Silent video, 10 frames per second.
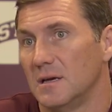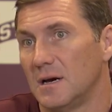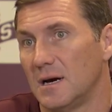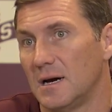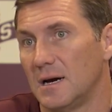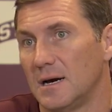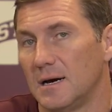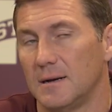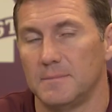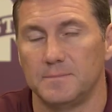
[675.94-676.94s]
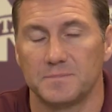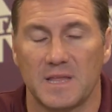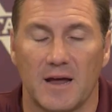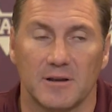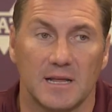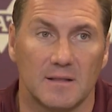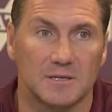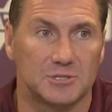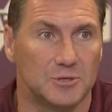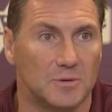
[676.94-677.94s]
Down at
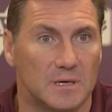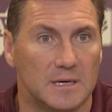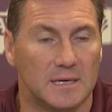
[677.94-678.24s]
LSU,